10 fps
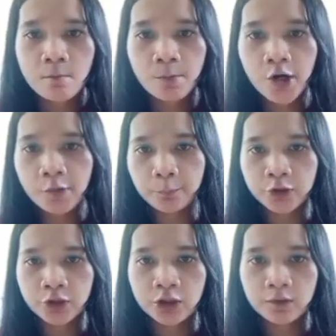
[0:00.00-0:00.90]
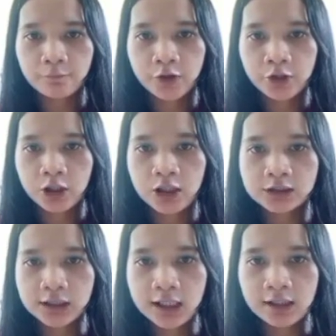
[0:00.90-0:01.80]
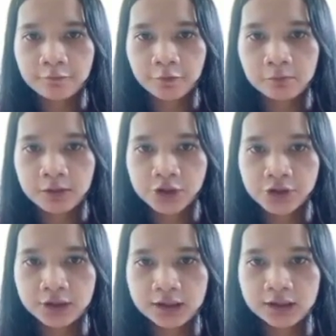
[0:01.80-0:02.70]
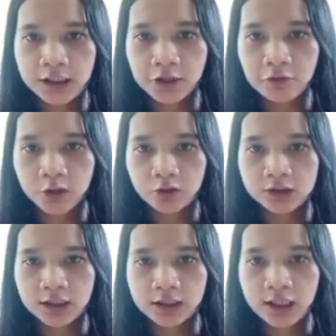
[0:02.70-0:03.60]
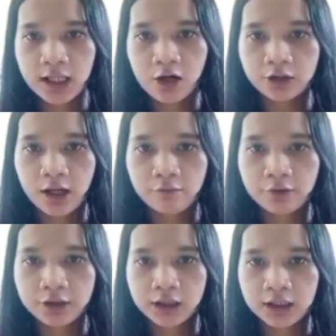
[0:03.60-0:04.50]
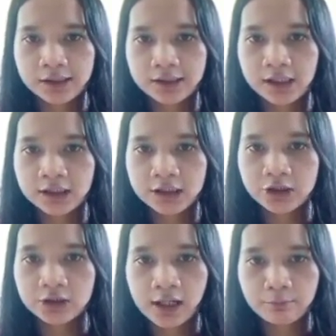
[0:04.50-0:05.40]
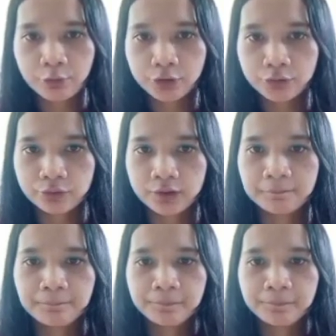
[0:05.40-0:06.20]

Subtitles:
more phonological information is required to single out a word in a denser neighborhood.